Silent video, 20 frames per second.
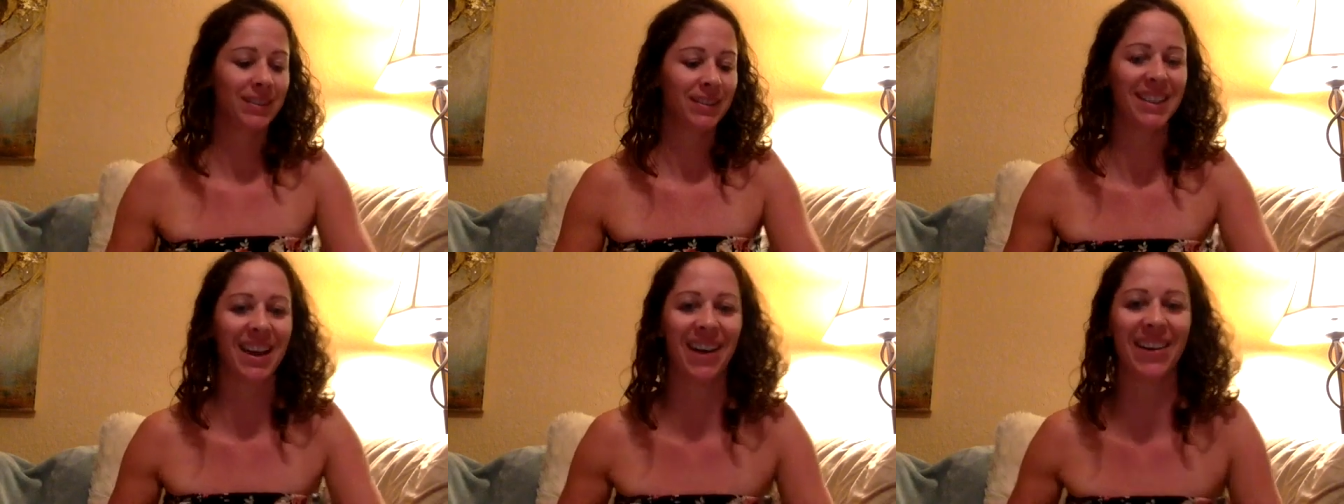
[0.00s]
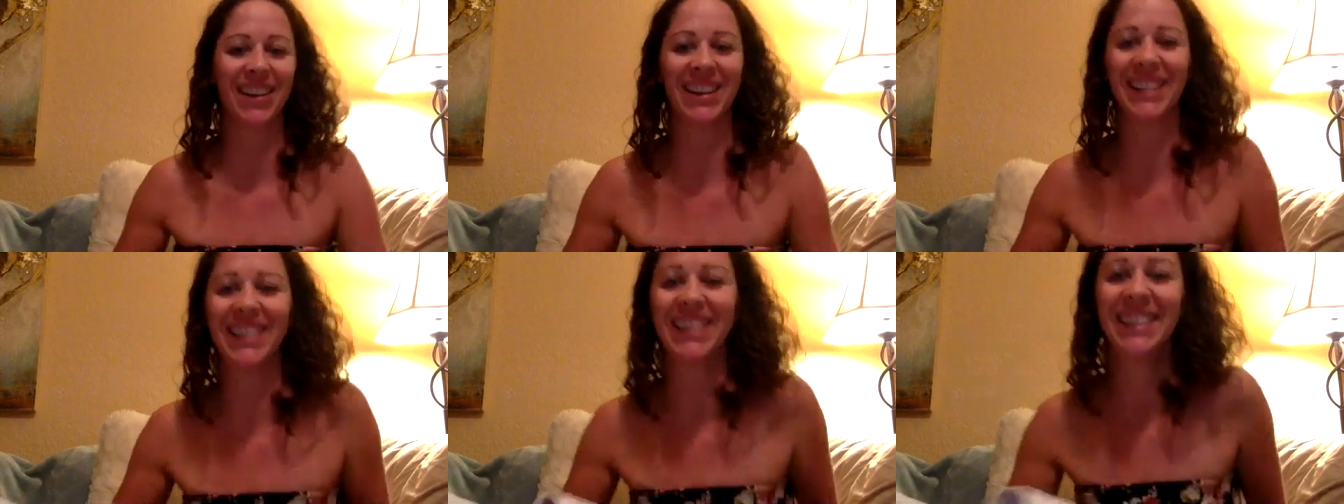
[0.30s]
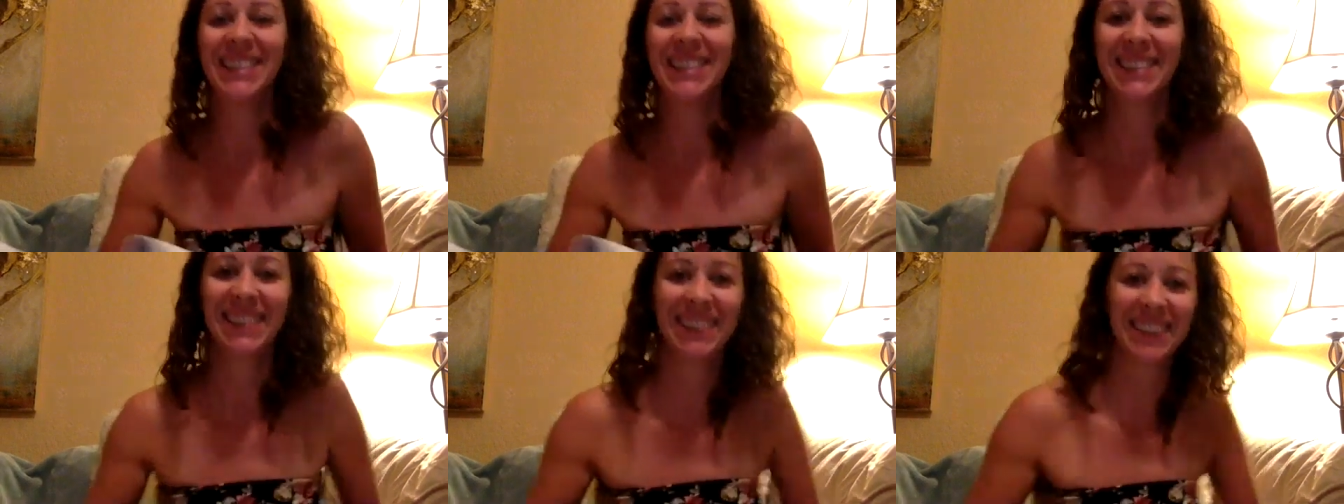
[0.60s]
Sorry,
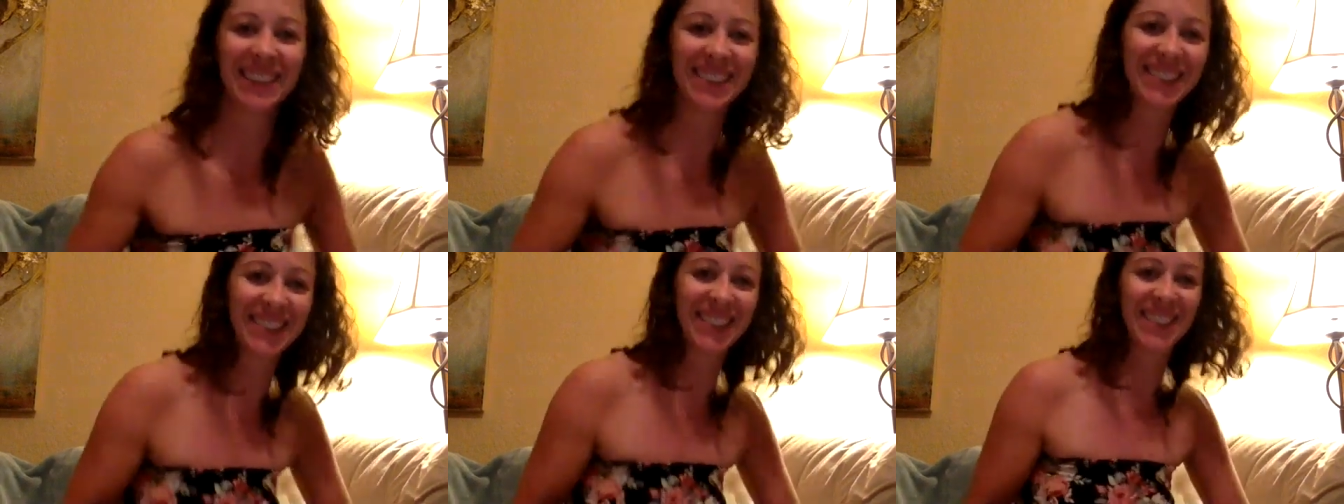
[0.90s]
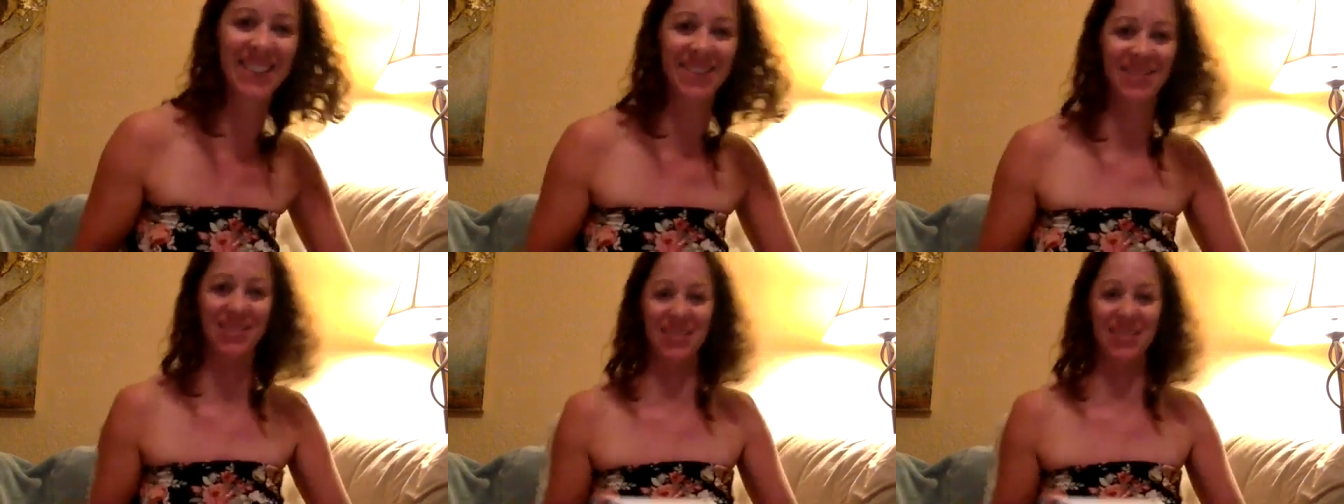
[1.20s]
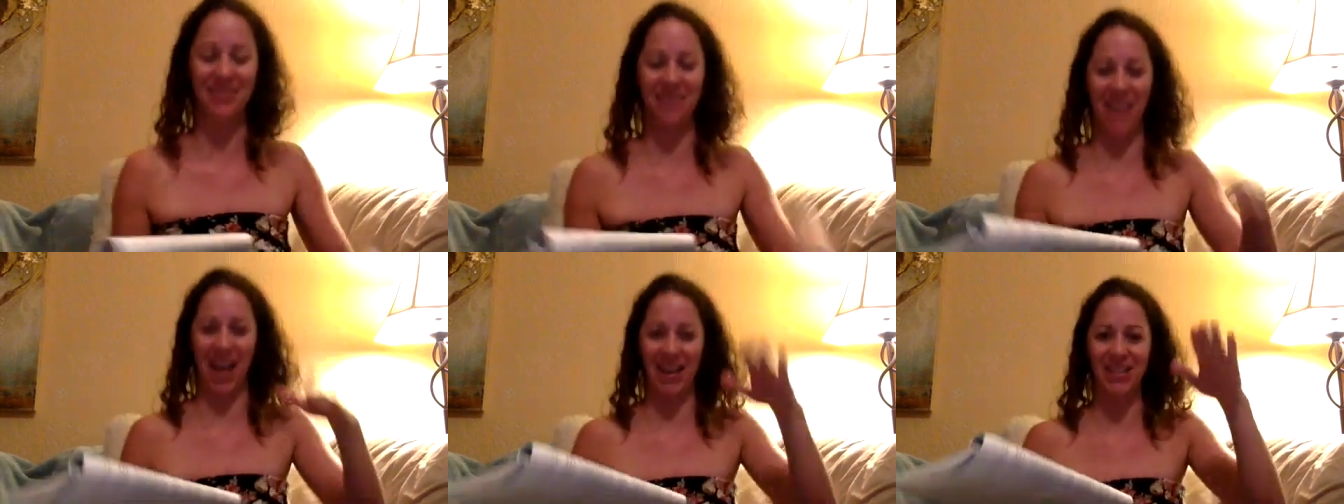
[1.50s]
this was a
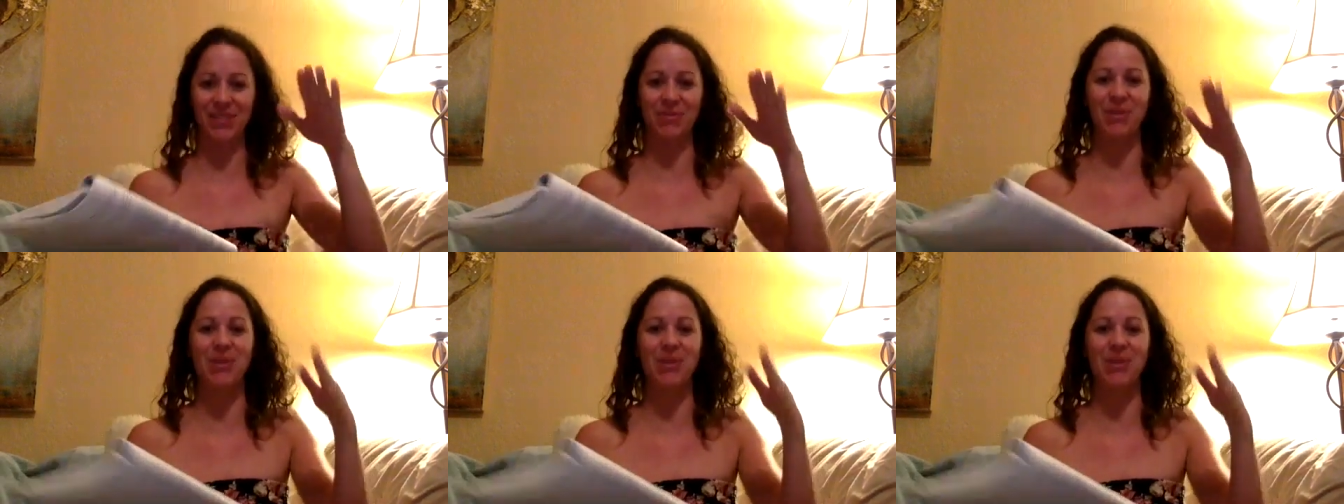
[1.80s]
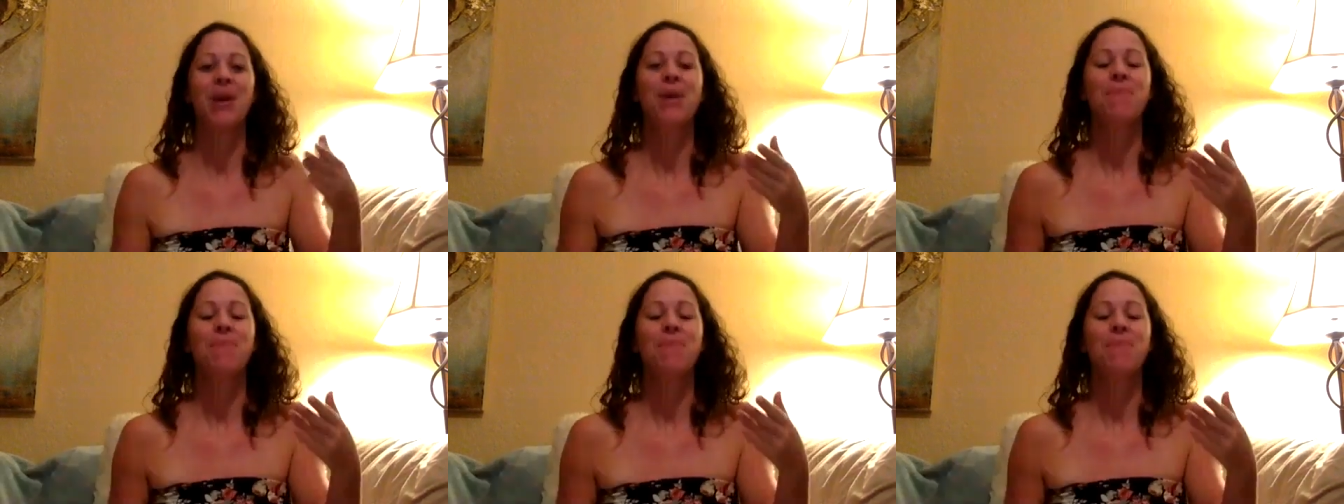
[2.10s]
fast one.